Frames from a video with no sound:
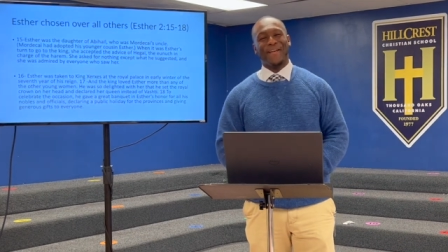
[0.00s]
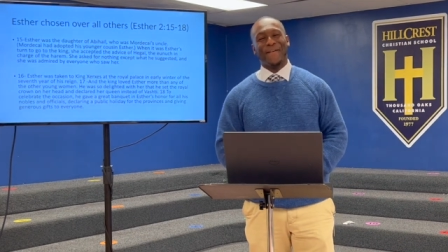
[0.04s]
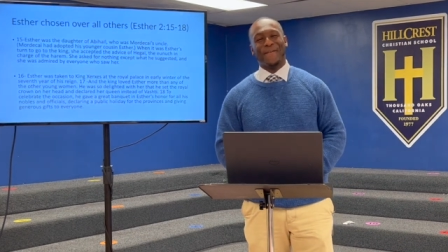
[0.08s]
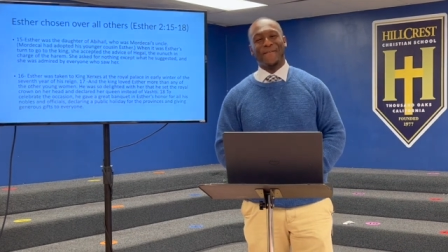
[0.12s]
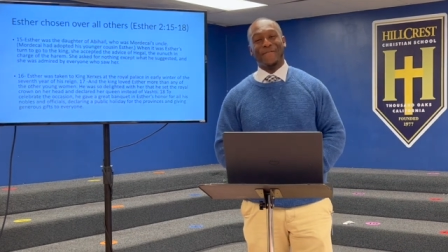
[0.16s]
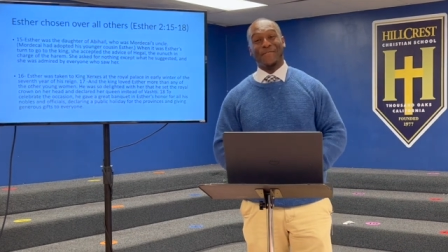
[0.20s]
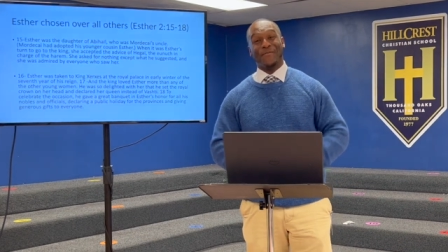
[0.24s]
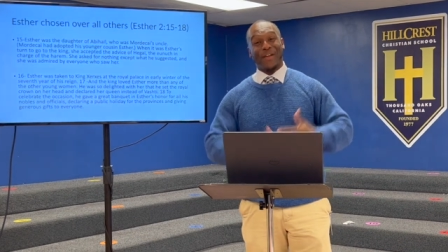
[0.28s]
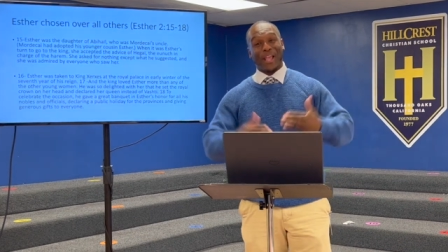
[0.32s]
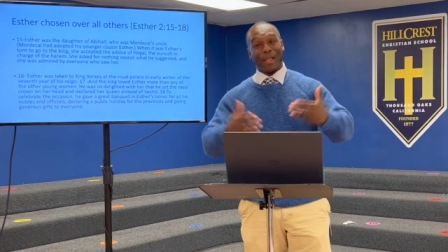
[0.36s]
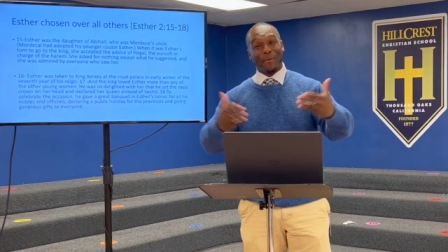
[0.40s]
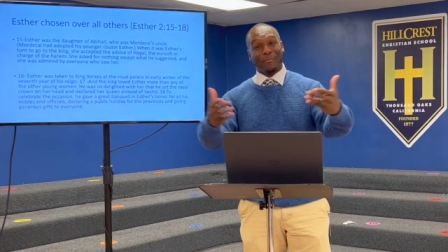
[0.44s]

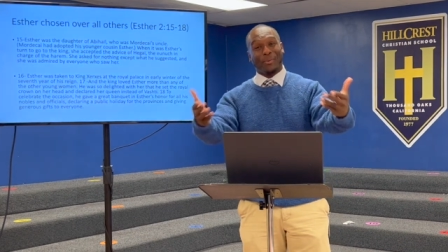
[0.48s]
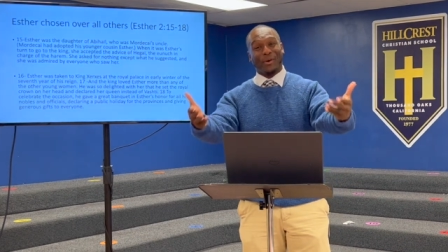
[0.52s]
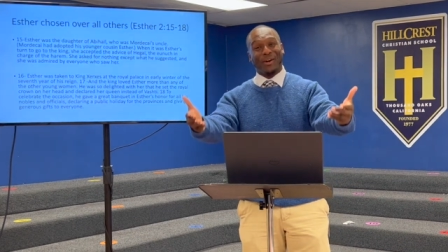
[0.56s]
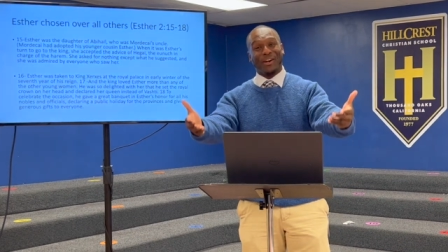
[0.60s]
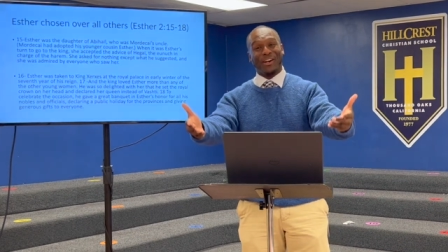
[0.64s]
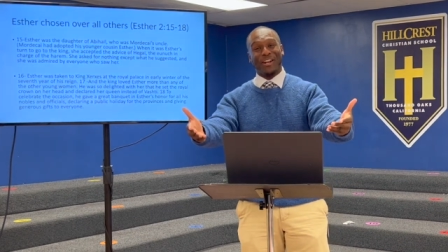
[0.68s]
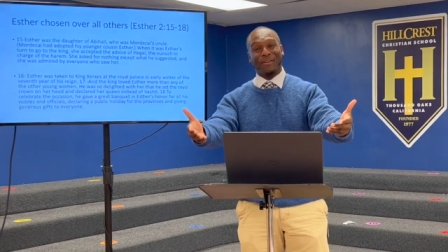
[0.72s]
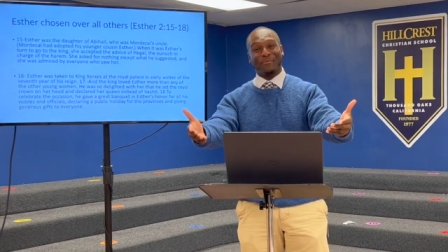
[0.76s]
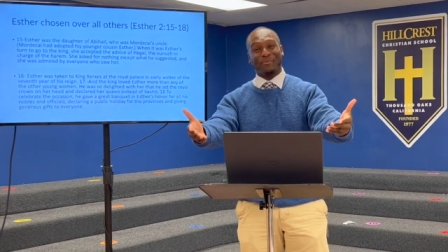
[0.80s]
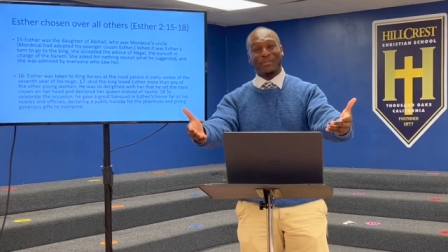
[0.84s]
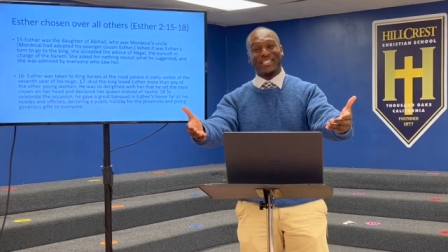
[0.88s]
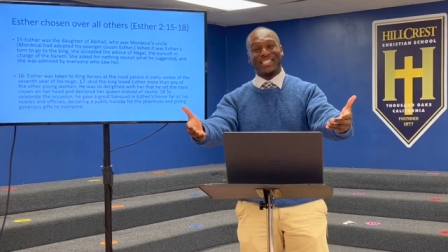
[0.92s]
you get put
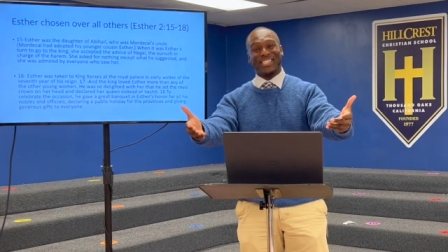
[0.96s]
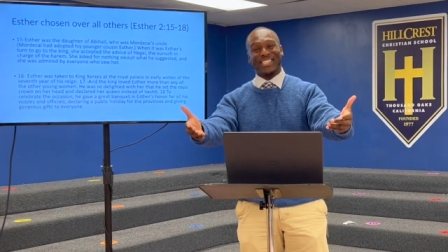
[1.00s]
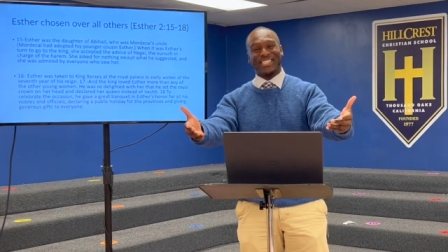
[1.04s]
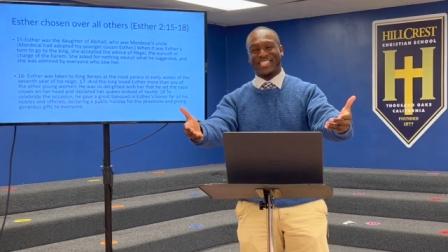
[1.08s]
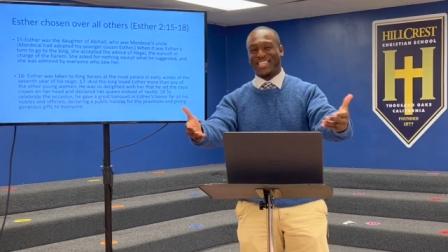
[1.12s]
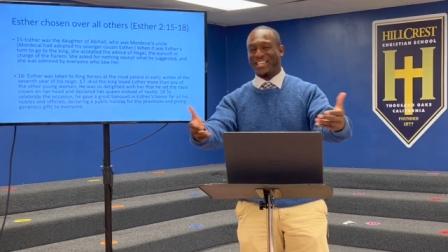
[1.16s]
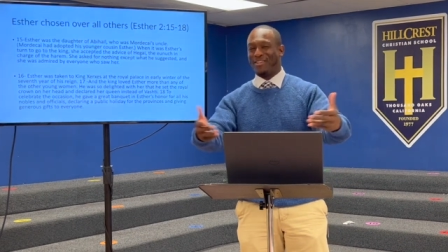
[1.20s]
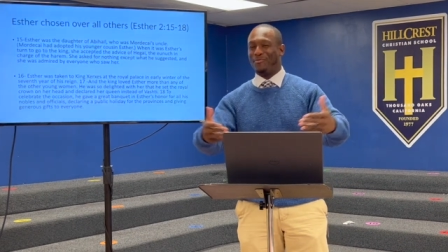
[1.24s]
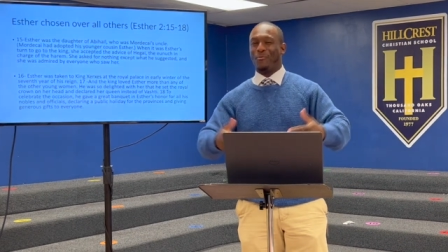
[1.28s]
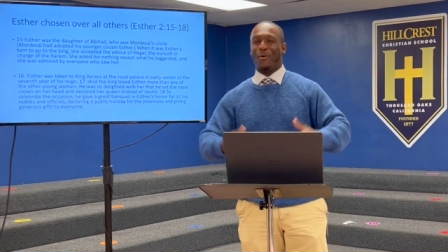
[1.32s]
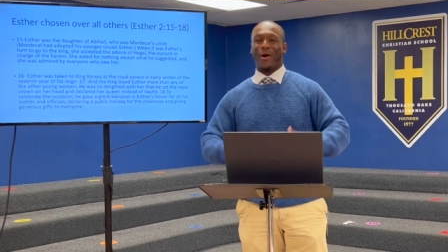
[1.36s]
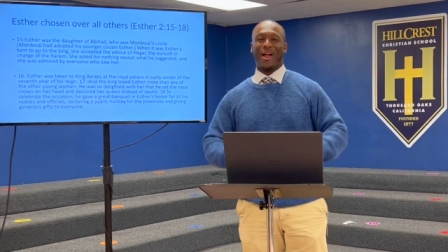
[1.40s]
in a
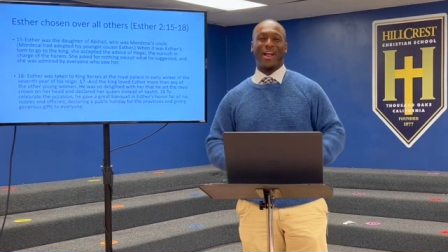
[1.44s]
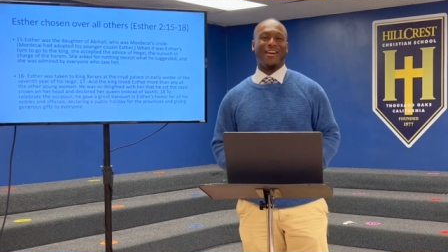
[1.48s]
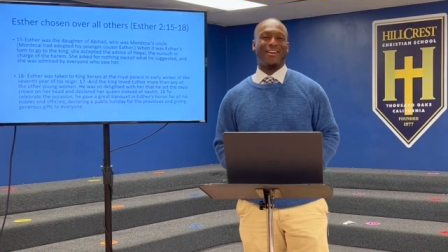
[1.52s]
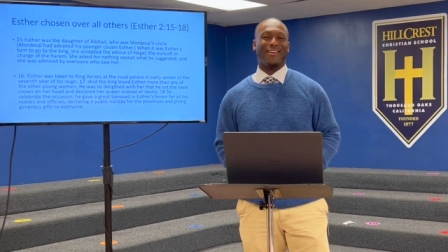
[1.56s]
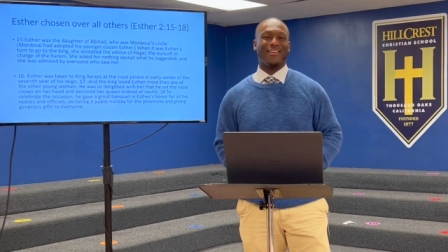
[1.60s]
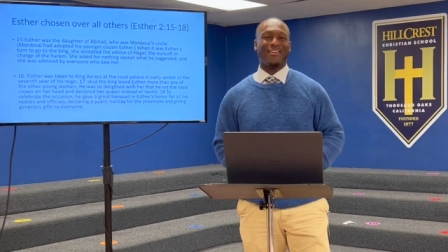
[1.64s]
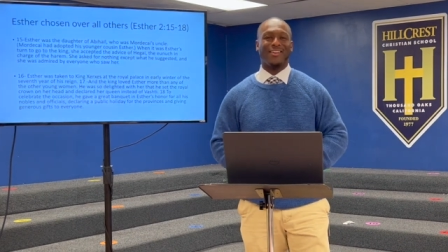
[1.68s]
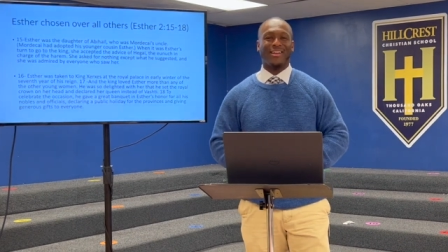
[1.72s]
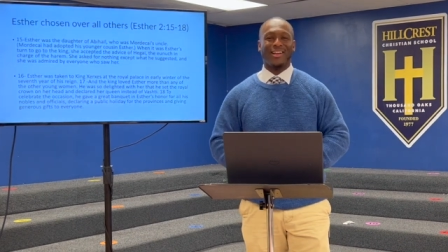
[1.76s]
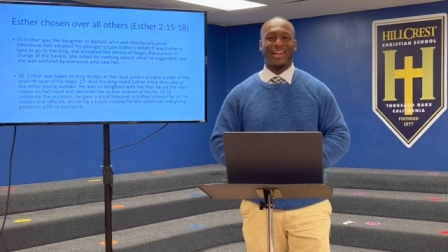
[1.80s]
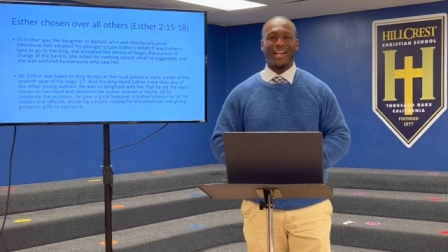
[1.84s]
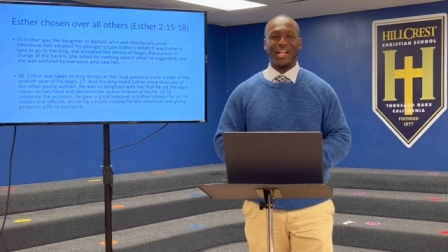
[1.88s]
position
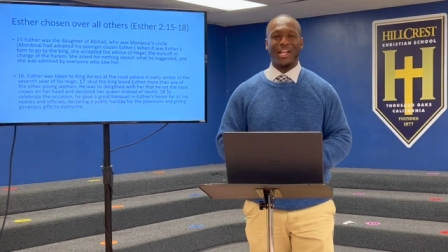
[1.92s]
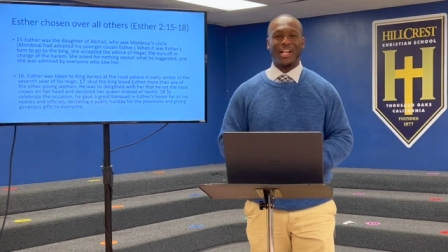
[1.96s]
where